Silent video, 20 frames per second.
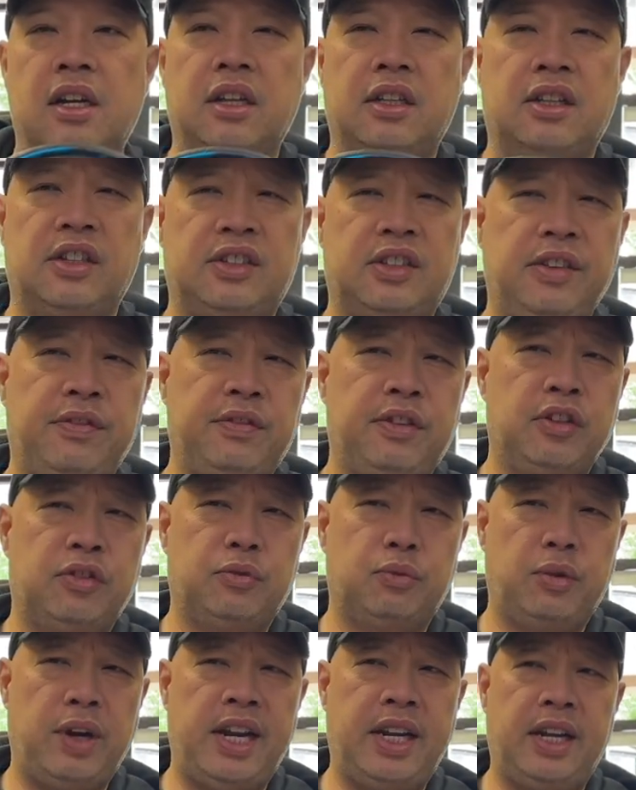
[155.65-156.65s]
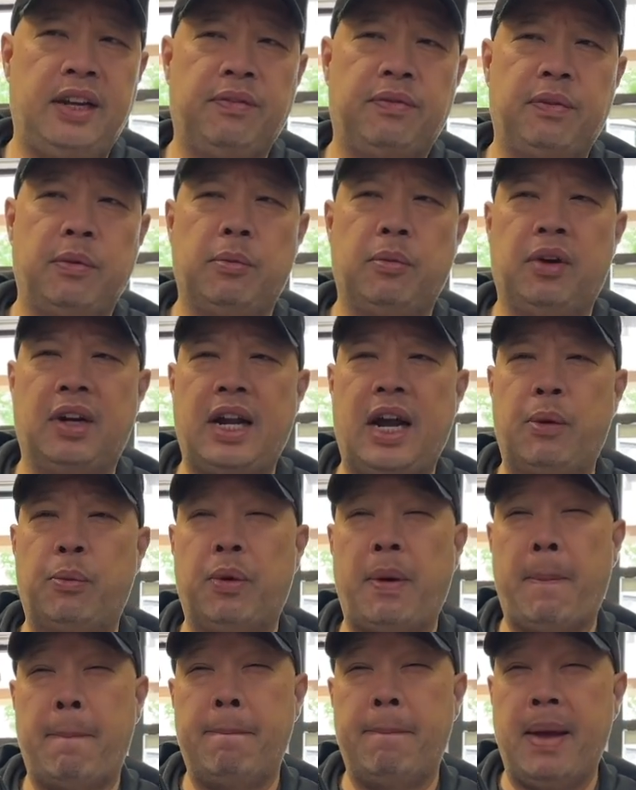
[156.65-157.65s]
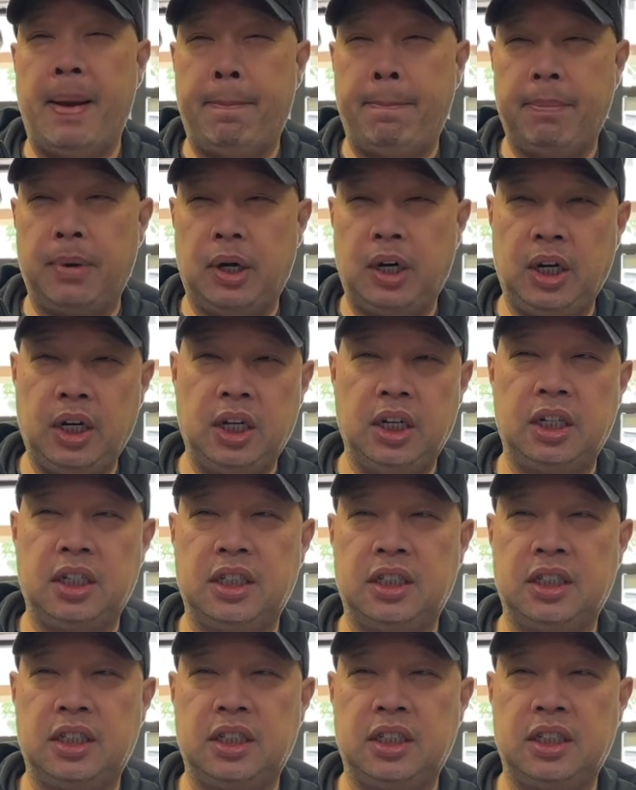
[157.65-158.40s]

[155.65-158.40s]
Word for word: The stiffness rating from what I remember,